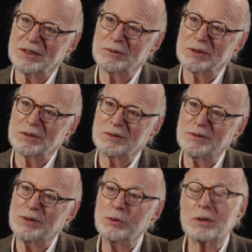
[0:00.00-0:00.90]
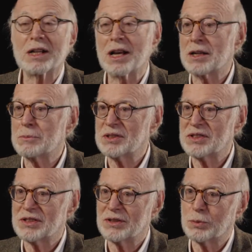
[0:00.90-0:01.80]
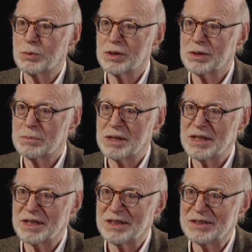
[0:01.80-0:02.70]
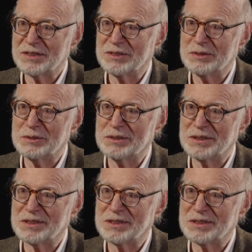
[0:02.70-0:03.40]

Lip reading: There were few economists in the World Bank who